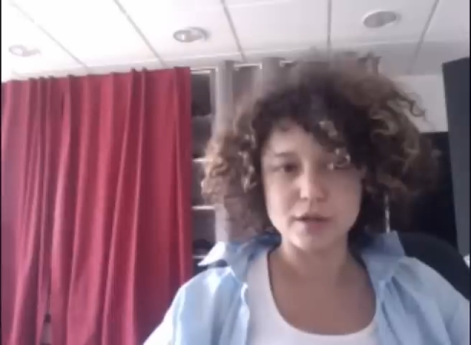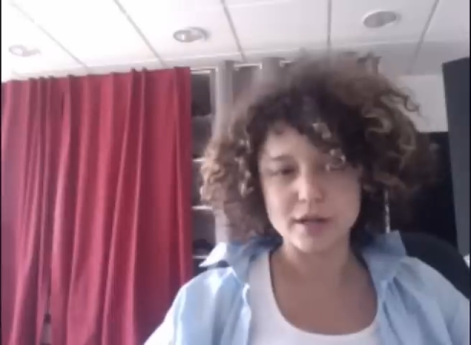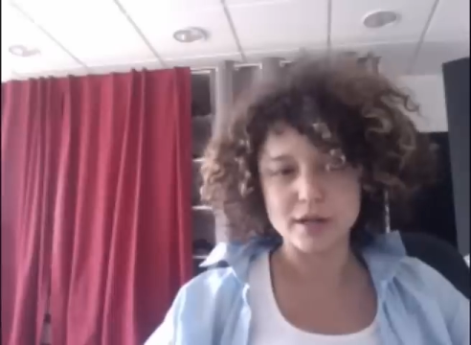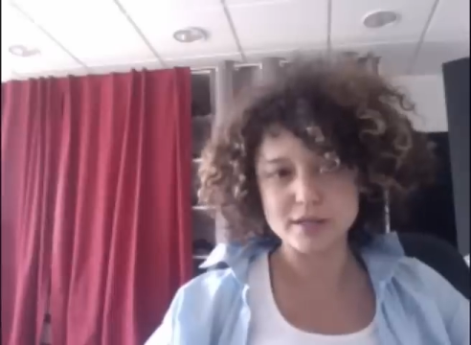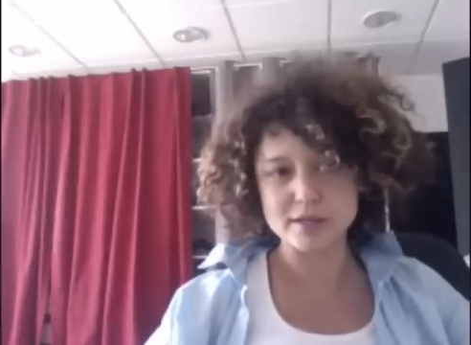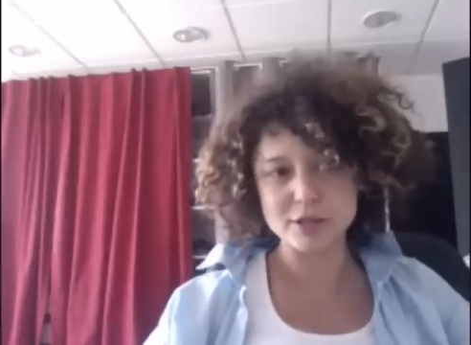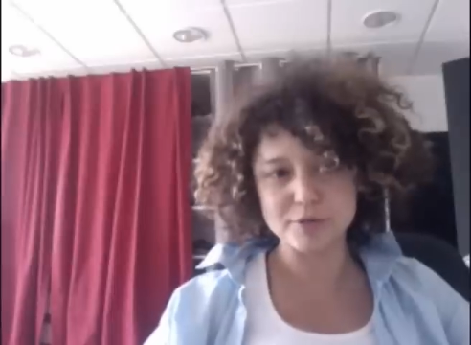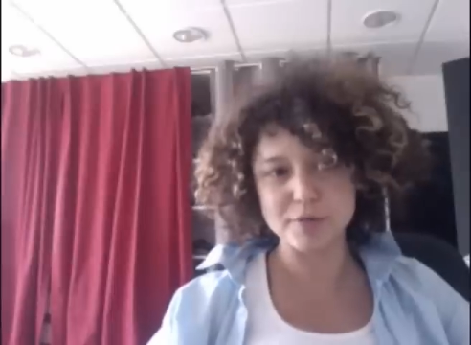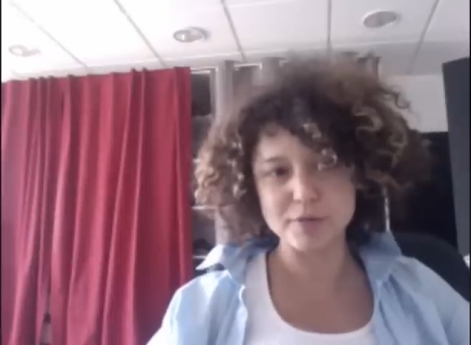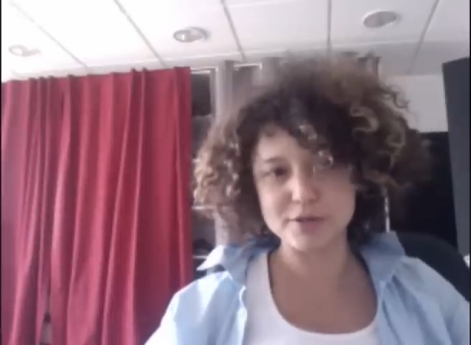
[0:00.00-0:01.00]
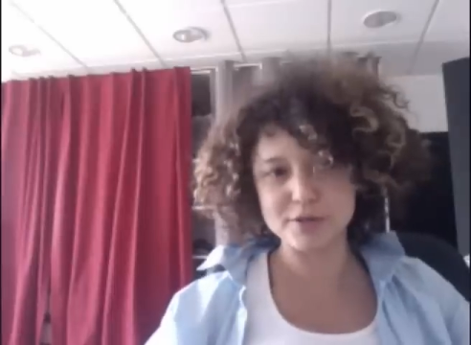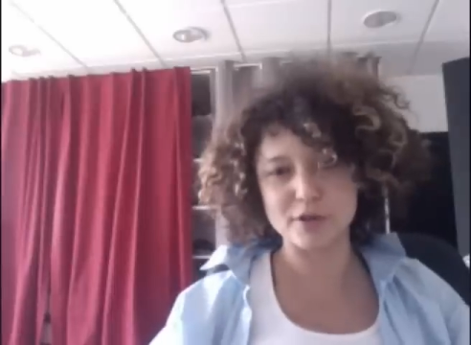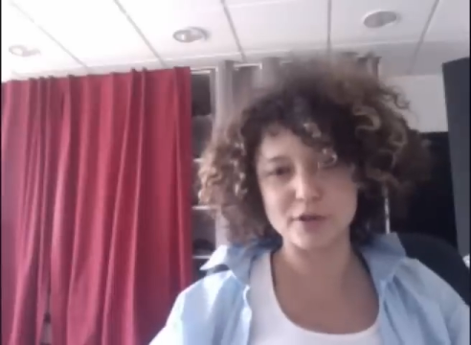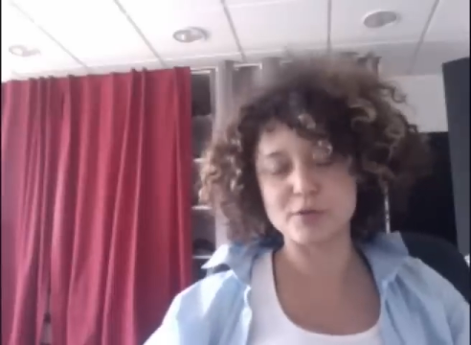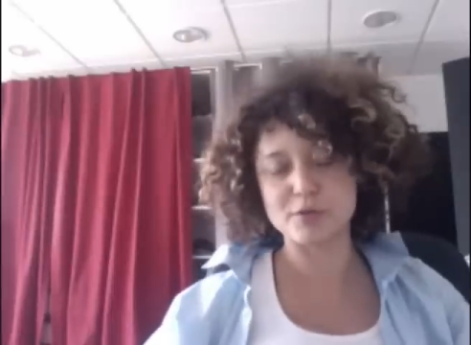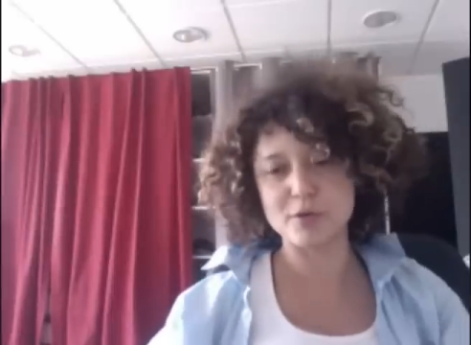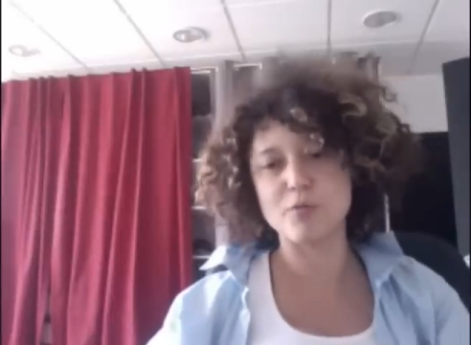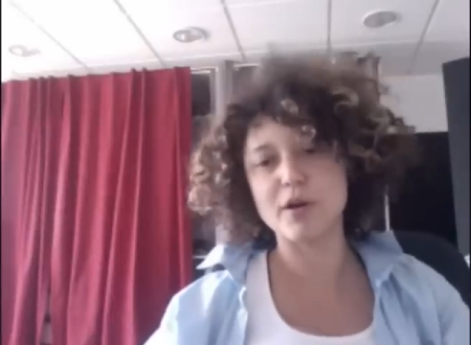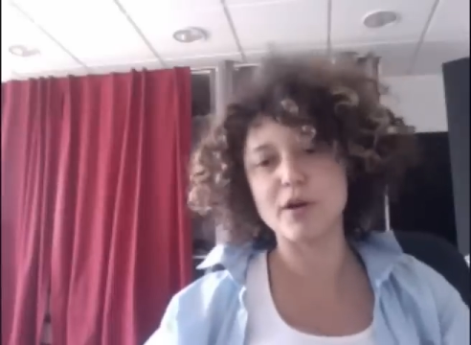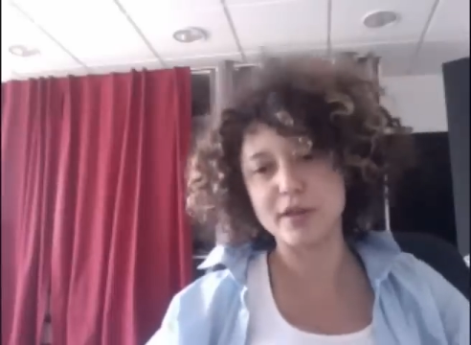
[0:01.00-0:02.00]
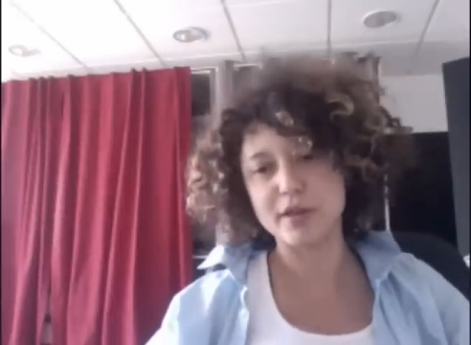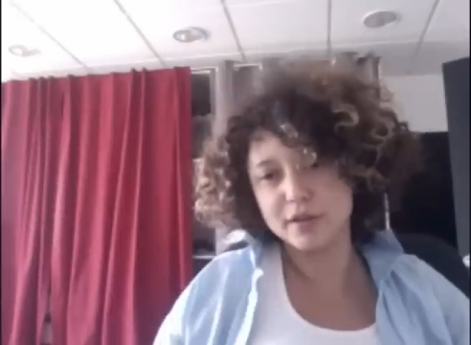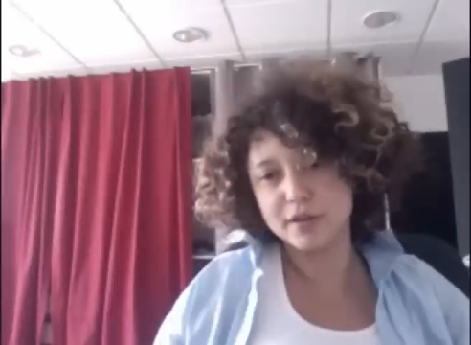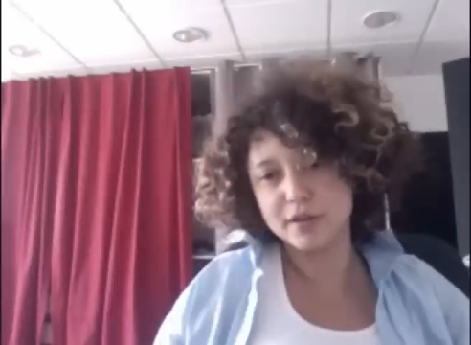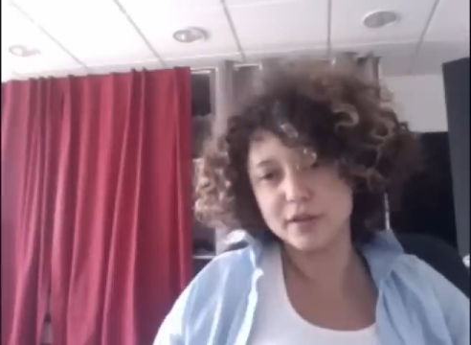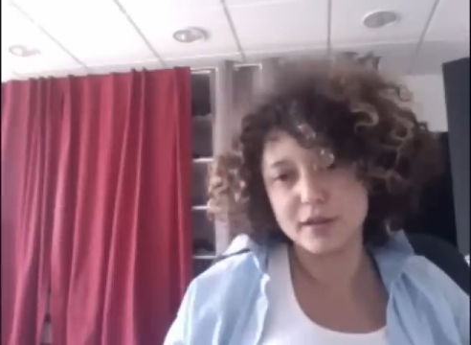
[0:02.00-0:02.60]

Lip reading: guess each piece starts with like one thing that